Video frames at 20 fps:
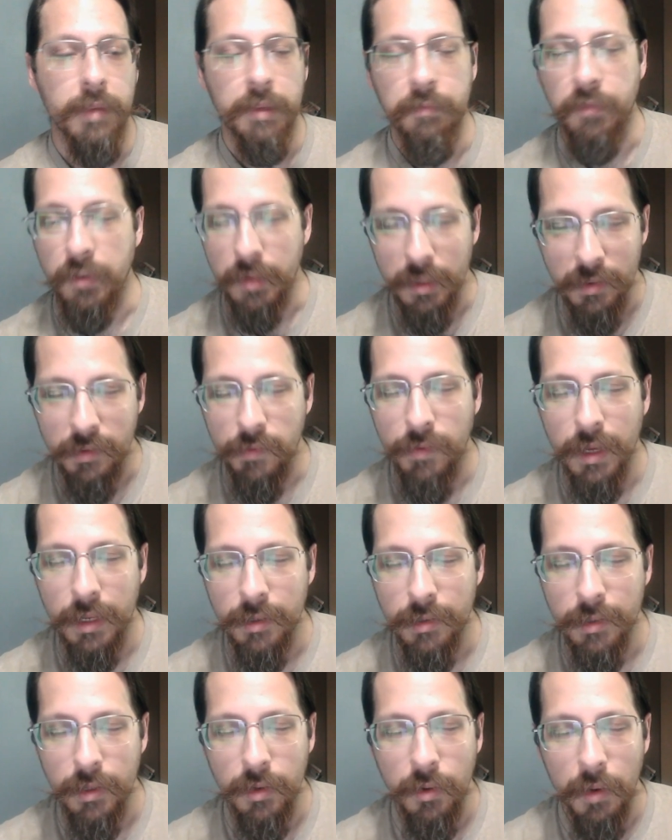for this
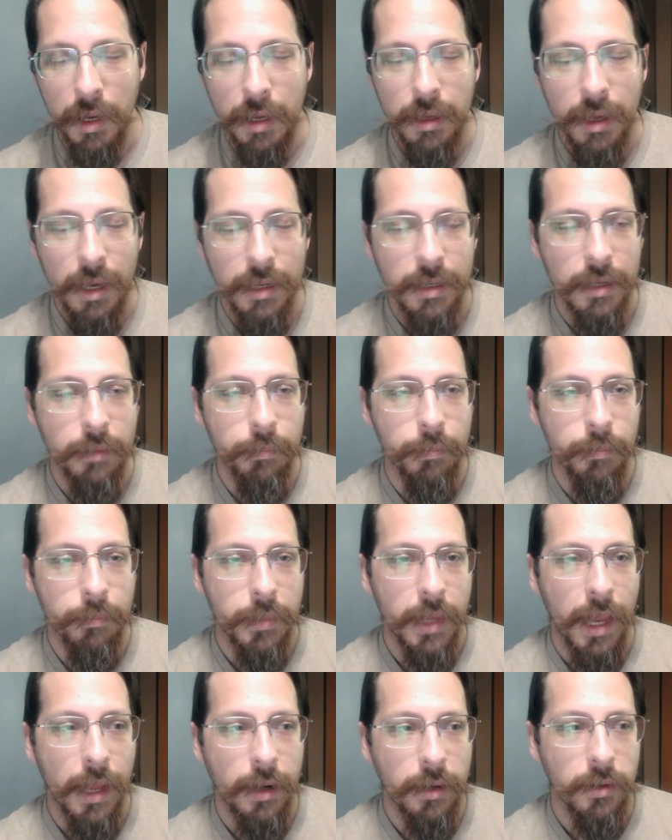event, you know, I, I did
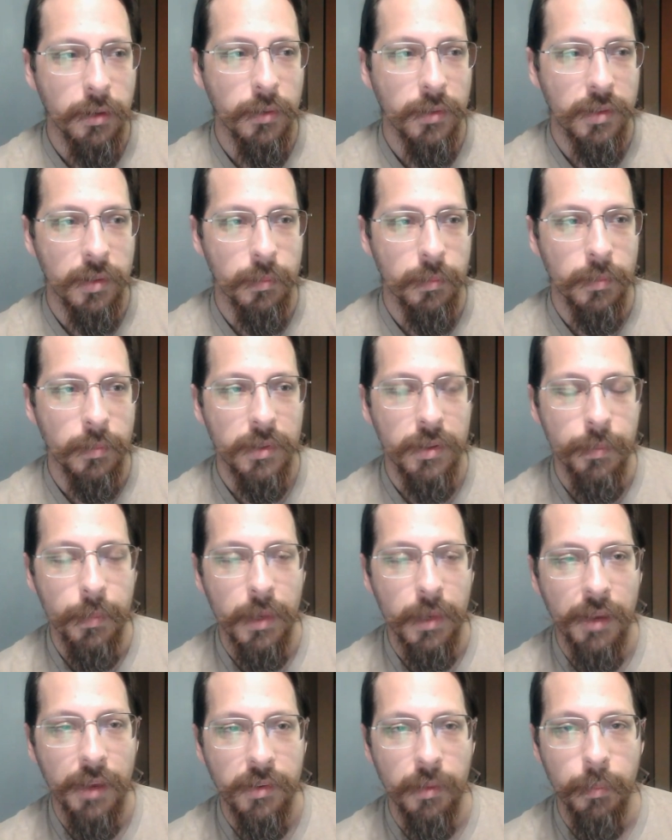kind of do some some
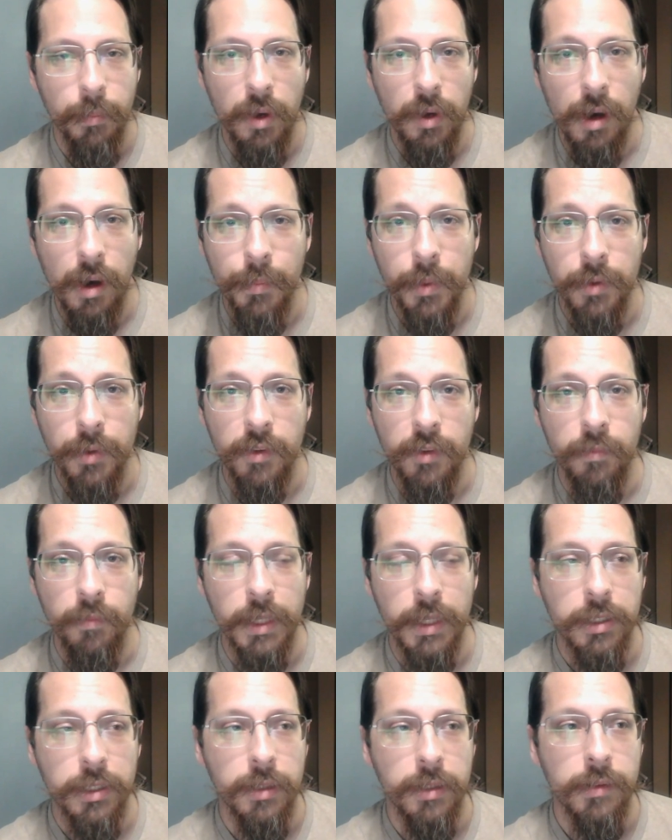custom combos of
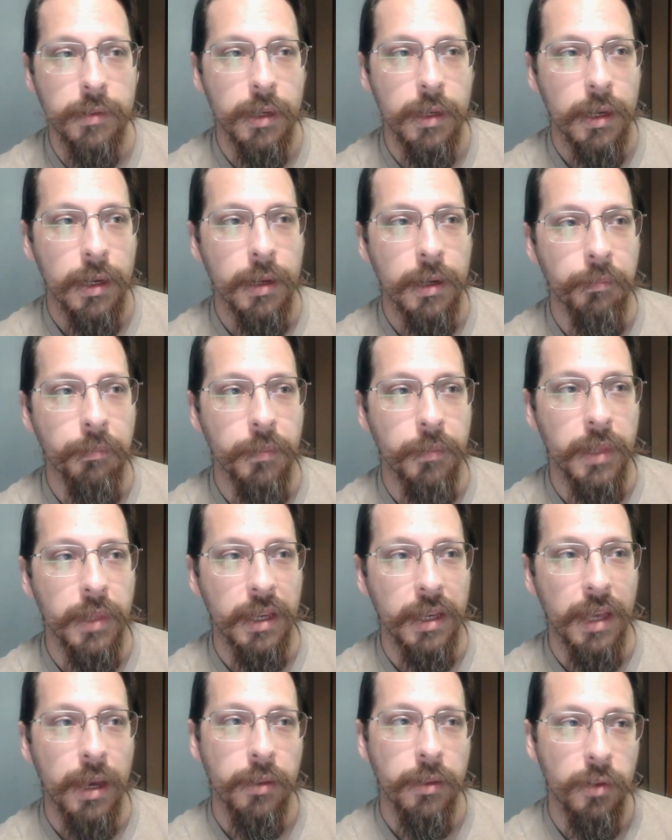missions. Um,
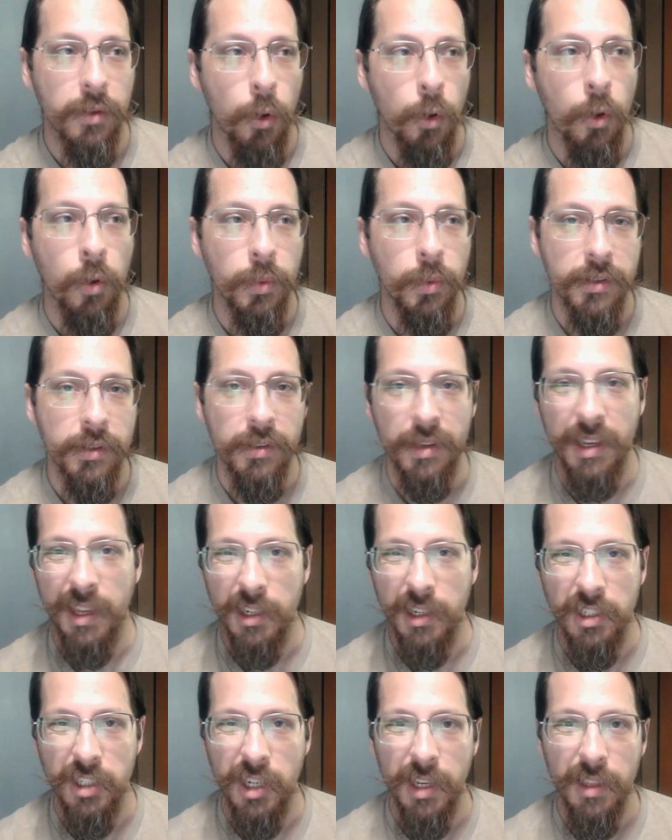the, go the goal was to
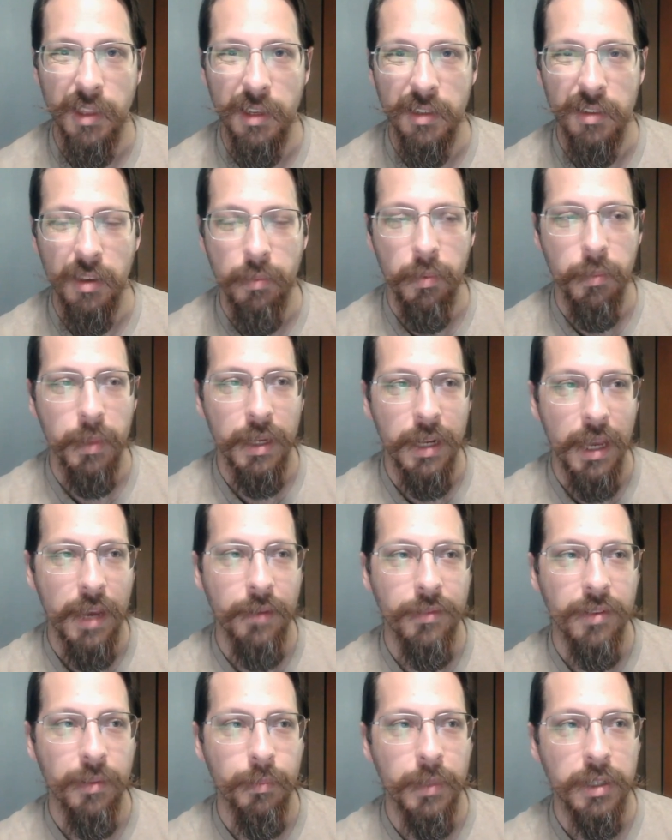kind of shake things up a bit,
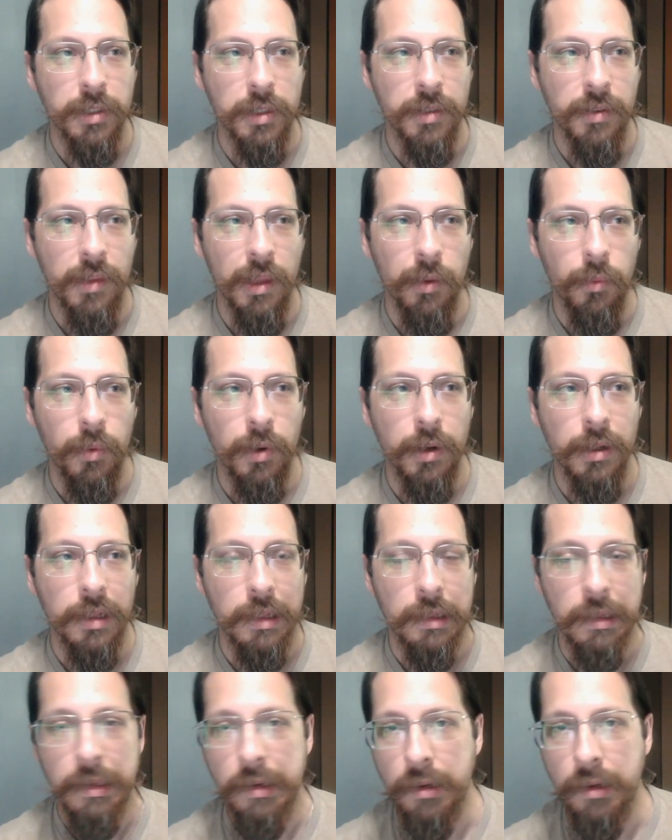have some missions that were a
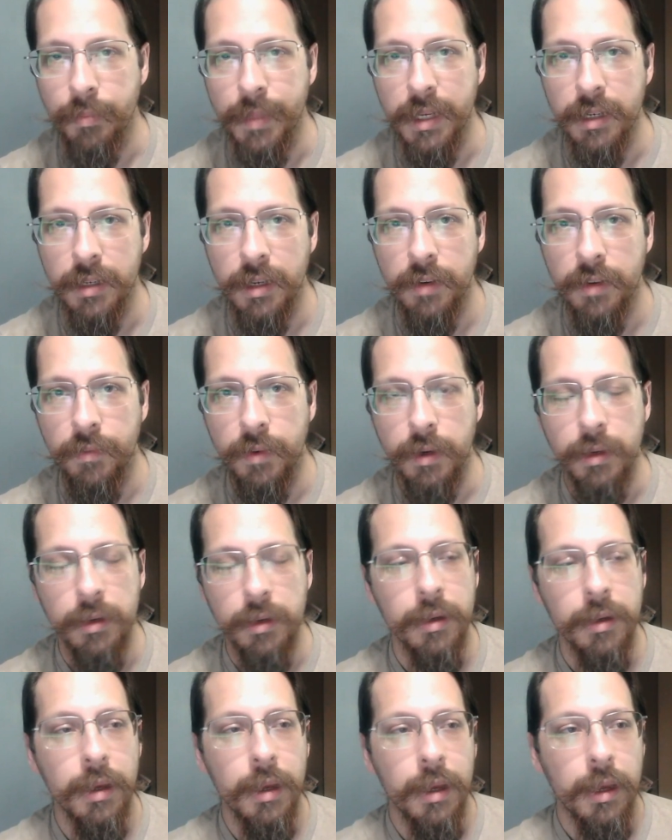little bit
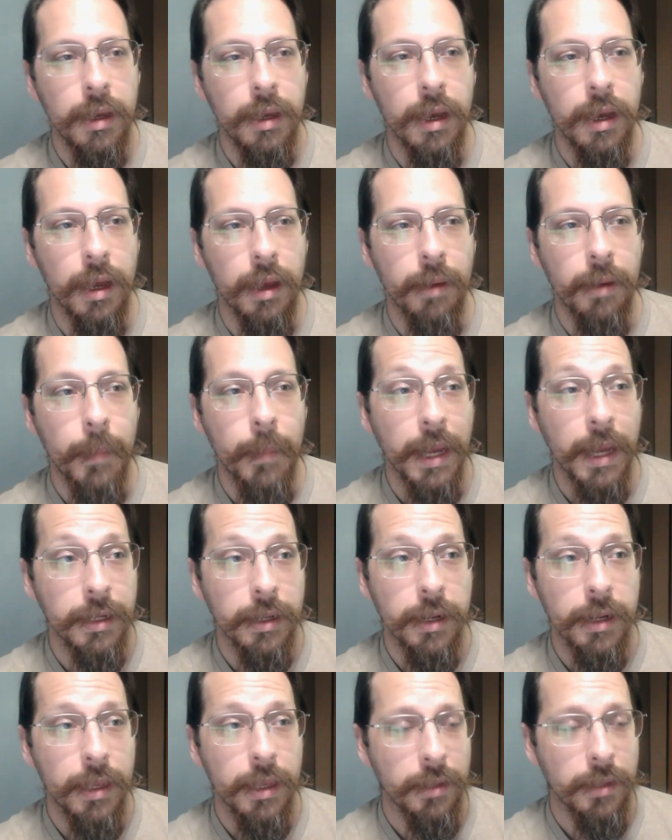different. Um, I
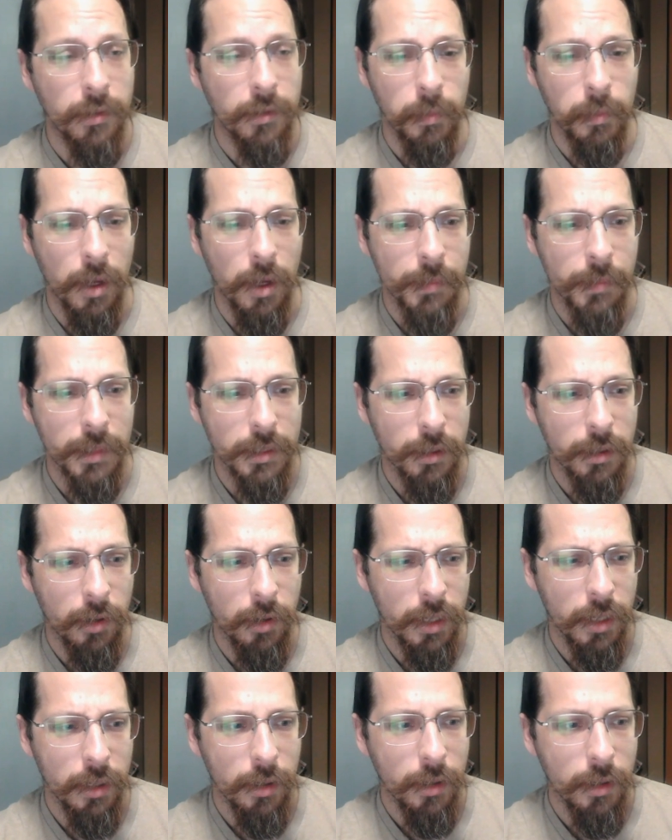did get some
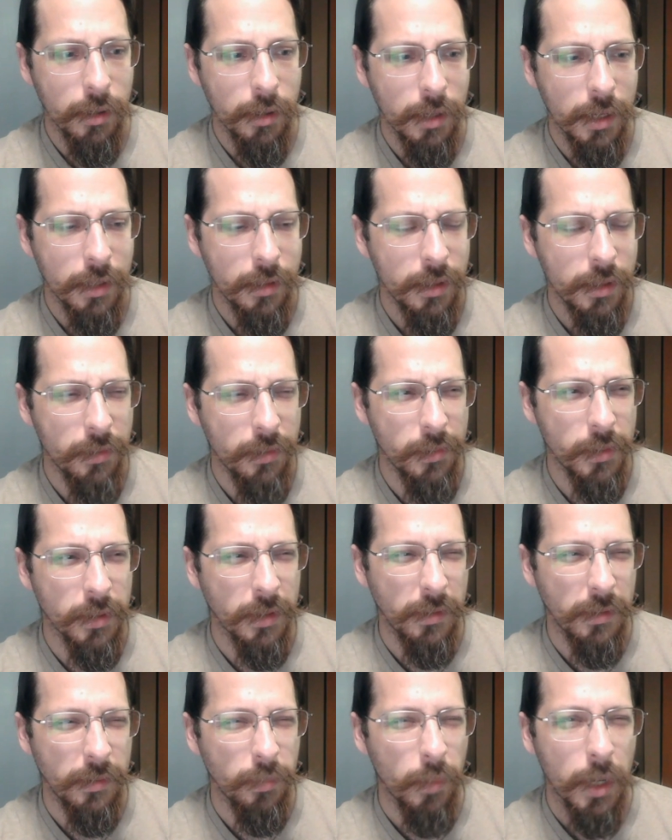commentary on, I think it
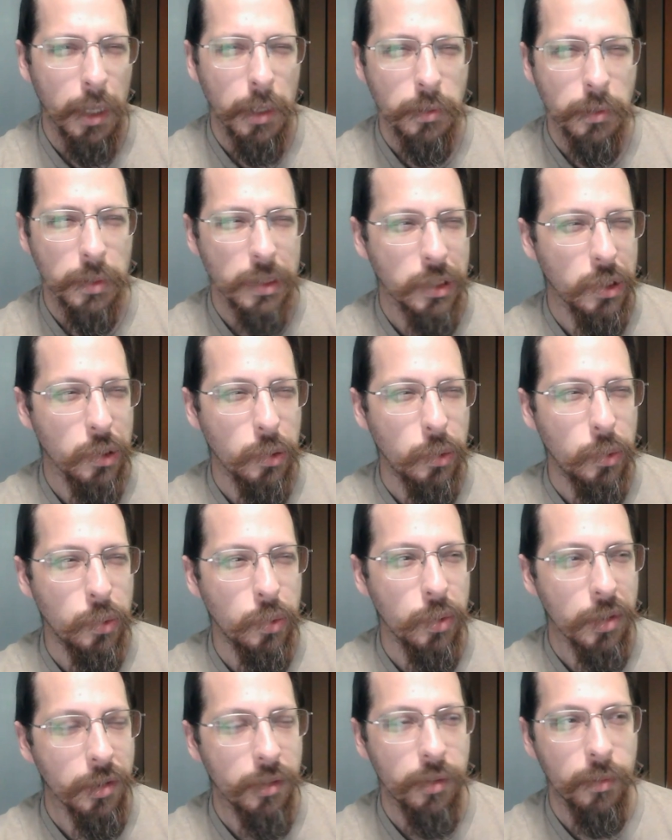was round
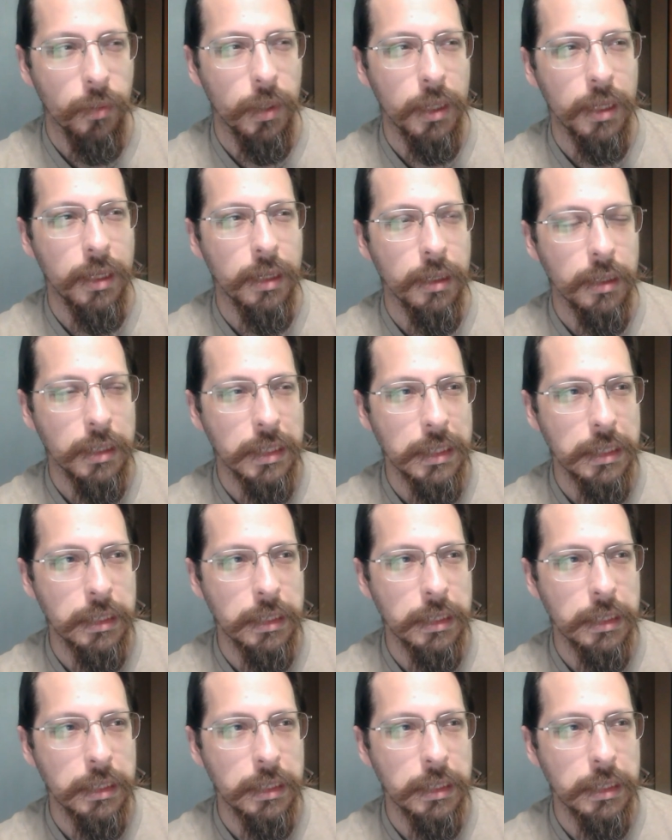two or three,